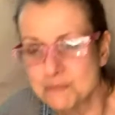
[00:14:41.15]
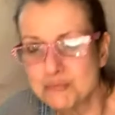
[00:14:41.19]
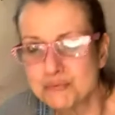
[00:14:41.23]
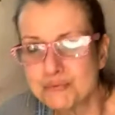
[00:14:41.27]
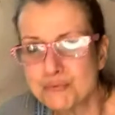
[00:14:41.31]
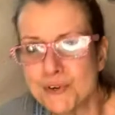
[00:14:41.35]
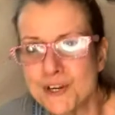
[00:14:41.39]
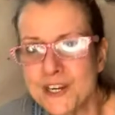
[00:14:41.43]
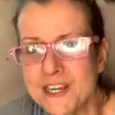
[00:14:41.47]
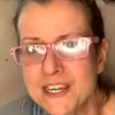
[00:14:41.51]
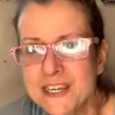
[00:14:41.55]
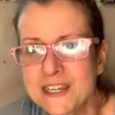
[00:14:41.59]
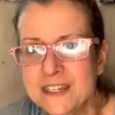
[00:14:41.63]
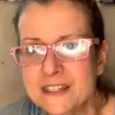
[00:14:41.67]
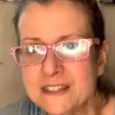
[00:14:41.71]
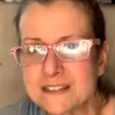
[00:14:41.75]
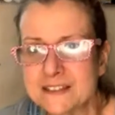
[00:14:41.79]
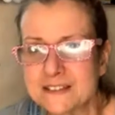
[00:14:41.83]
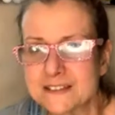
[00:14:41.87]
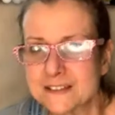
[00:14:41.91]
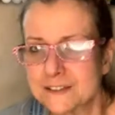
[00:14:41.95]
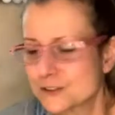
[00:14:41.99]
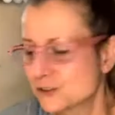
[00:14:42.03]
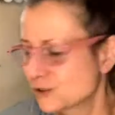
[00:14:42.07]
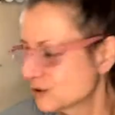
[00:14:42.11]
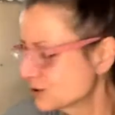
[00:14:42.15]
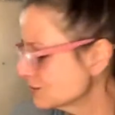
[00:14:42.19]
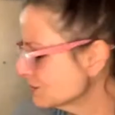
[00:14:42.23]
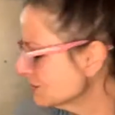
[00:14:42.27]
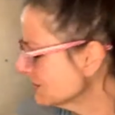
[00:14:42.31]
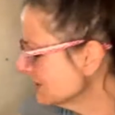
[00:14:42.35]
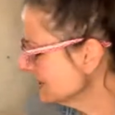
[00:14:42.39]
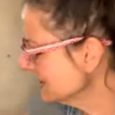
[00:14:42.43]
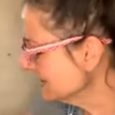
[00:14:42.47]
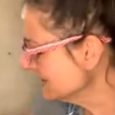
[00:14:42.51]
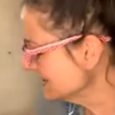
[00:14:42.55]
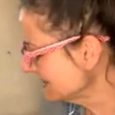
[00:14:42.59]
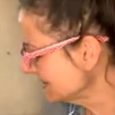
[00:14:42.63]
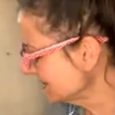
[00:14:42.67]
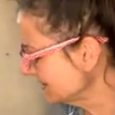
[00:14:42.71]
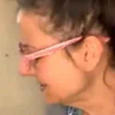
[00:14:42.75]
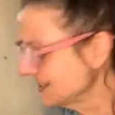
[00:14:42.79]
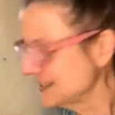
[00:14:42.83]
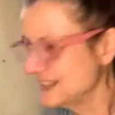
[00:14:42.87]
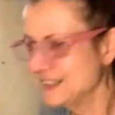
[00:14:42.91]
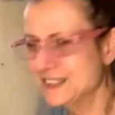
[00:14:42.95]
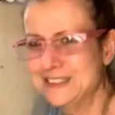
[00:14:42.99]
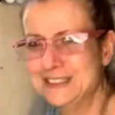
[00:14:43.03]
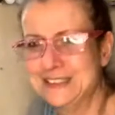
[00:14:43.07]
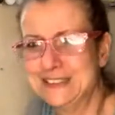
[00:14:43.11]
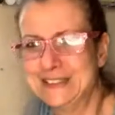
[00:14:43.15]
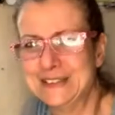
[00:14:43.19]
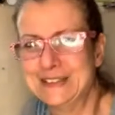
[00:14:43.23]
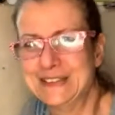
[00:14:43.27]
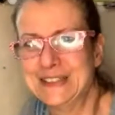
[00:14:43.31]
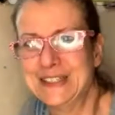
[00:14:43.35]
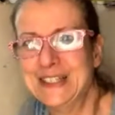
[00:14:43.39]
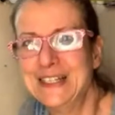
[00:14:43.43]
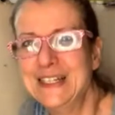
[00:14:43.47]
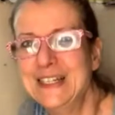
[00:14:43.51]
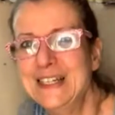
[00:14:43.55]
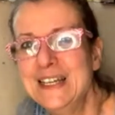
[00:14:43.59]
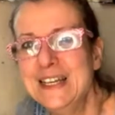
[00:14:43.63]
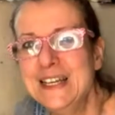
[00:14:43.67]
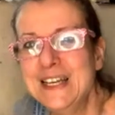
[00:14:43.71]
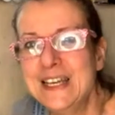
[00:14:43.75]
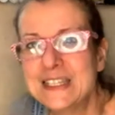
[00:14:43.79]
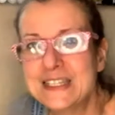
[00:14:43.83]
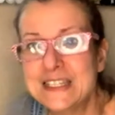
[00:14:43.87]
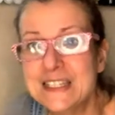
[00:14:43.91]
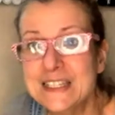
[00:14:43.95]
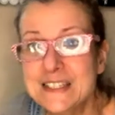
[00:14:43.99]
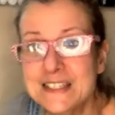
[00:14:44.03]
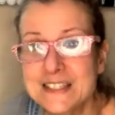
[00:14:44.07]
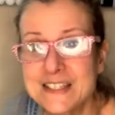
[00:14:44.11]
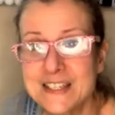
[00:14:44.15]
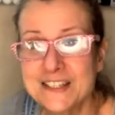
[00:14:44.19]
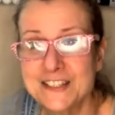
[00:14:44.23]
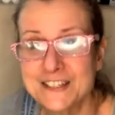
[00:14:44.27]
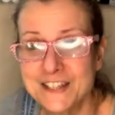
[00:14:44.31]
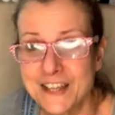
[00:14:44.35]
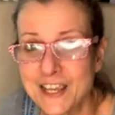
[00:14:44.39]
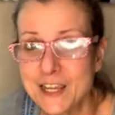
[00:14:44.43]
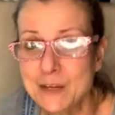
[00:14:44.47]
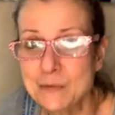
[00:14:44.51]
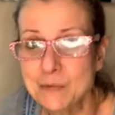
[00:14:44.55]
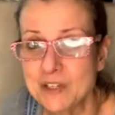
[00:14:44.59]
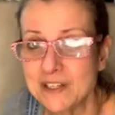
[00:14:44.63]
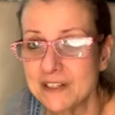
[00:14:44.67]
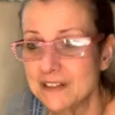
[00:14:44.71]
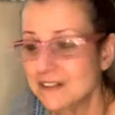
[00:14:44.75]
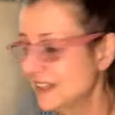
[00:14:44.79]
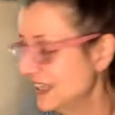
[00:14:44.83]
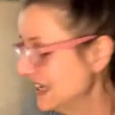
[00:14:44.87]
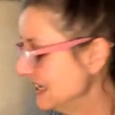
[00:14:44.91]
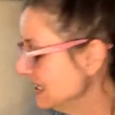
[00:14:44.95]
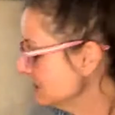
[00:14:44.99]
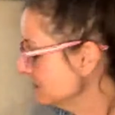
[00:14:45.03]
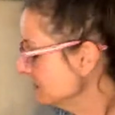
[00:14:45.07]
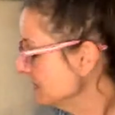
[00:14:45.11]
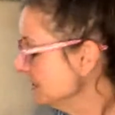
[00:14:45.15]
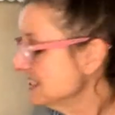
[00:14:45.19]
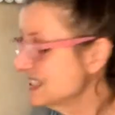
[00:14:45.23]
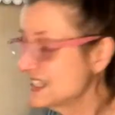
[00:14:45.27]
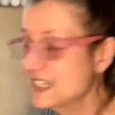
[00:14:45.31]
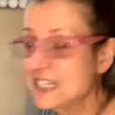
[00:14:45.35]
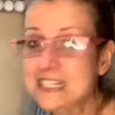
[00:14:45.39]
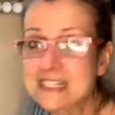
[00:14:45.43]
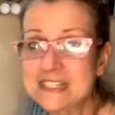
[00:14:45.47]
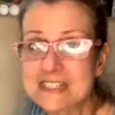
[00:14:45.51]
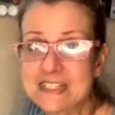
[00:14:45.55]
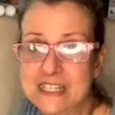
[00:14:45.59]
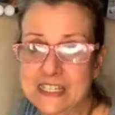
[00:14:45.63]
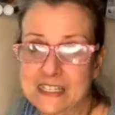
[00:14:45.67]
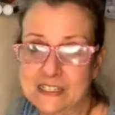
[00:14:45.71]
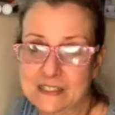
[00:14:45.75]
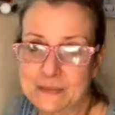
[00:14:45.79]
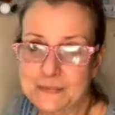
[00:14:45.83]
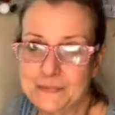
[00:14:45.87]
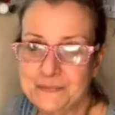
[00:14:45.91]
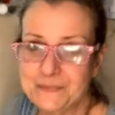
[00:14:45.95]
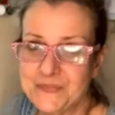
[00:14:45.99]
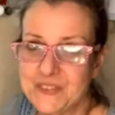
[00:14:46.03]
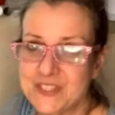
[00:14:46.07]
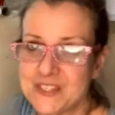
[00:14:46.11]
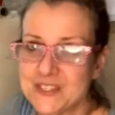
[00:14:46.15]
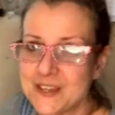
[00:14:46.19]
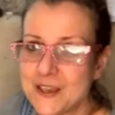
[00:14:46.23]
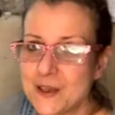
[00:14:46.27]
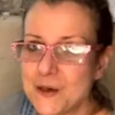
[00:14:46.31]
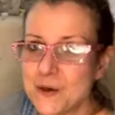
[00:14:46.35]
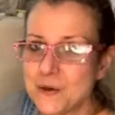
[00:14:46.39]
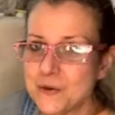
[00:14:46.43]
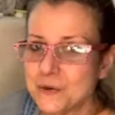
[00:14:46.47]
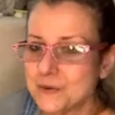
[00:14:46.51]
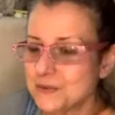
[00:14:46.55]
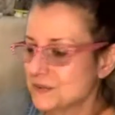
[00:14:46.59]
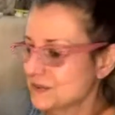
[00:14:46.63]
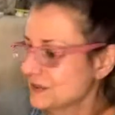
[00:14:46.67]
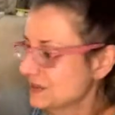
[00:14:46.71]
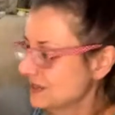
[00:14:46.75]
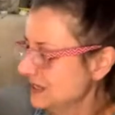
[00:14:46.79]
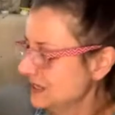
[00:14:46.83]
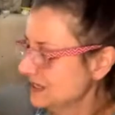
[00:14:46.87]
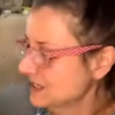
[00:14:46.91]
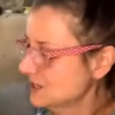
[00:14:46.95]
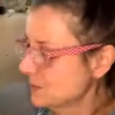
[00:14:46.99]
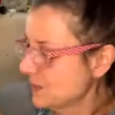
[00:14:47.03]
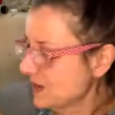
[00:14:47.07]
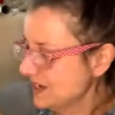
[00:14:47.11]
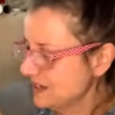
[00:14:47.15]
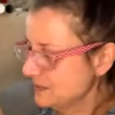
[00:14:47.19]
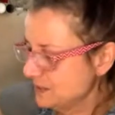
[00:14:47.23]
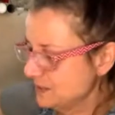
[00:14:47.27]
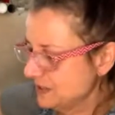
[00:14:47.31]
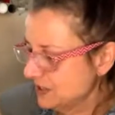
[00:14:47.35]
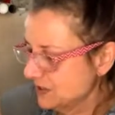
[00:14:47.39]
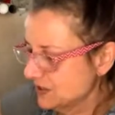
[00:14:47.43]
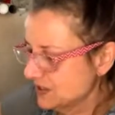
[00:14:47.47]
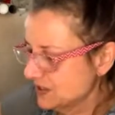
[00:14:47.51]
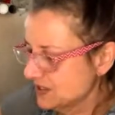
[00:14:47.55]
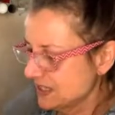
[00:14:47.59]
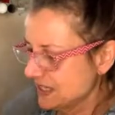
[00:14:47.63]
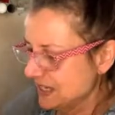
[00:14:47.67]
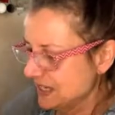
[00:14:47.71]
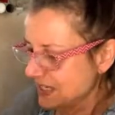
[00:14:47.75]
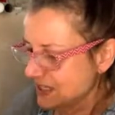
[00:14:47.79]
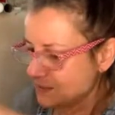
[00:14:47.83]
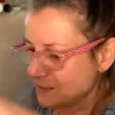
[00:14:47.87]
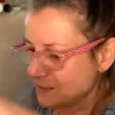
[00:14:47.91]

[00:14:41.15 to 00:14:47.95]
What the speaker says: Brain, Christ. This table has been slick sticked. So it's white because it has